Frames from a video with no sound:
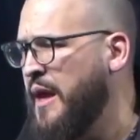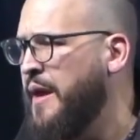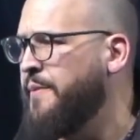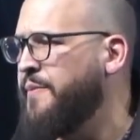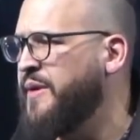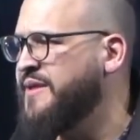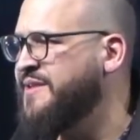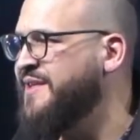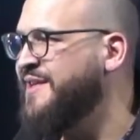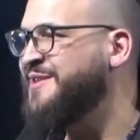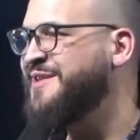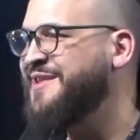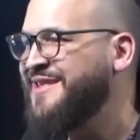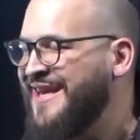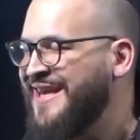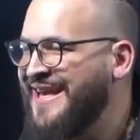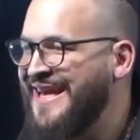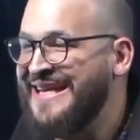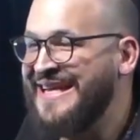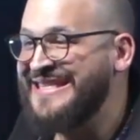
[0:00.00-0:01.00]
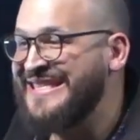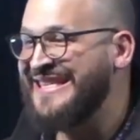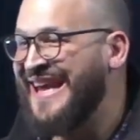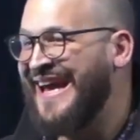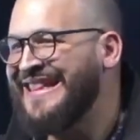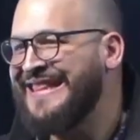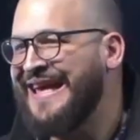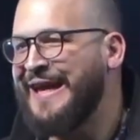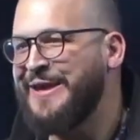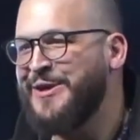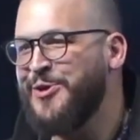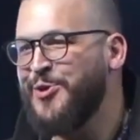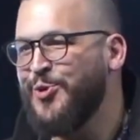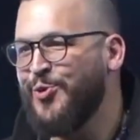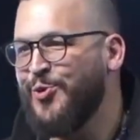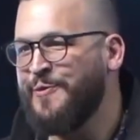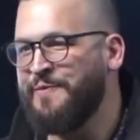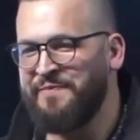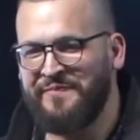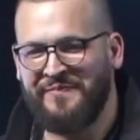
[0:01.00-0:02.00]
Because here's the thing. It's not that
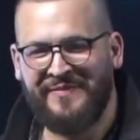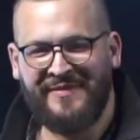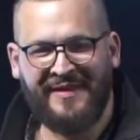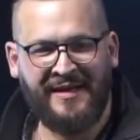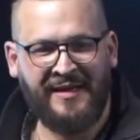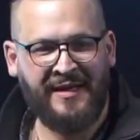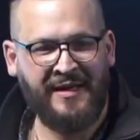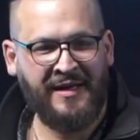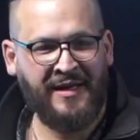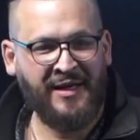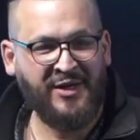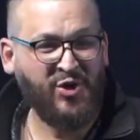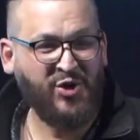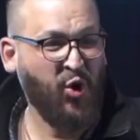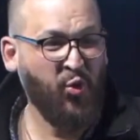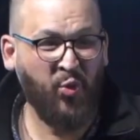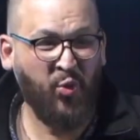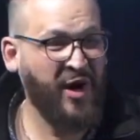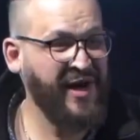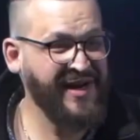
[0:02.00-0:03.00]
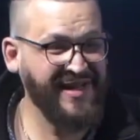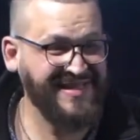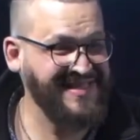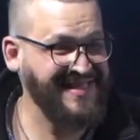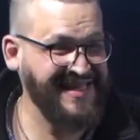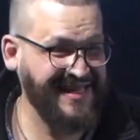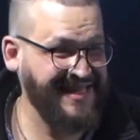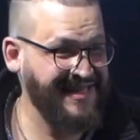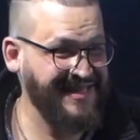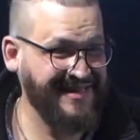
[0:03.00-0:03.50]
you don't want to see it.